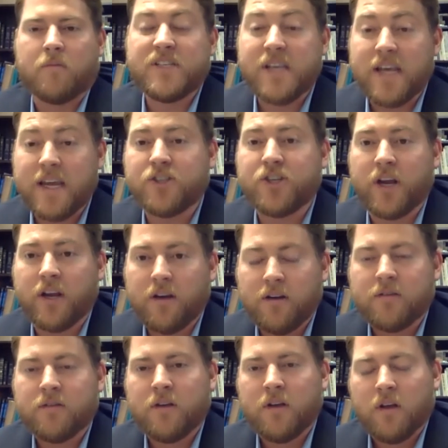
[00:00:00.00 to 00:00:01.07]
teaching
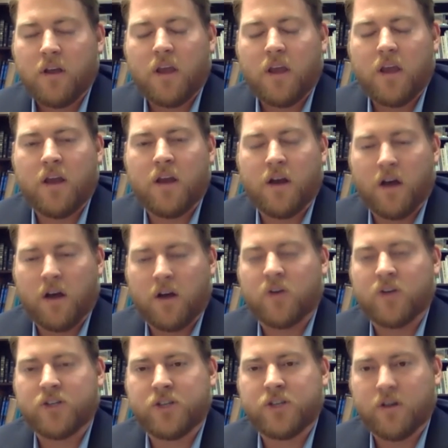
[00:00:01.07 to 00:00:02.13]
in a
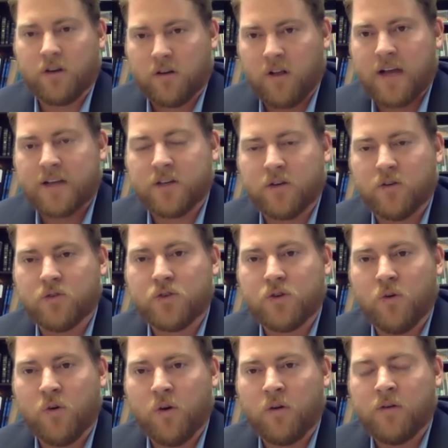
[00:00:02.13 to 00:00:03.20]
Christian or classical
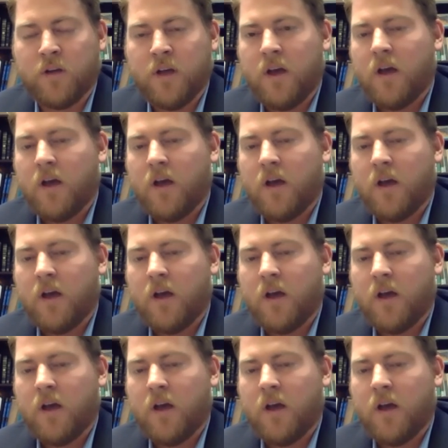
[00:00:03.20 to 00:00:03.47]
school.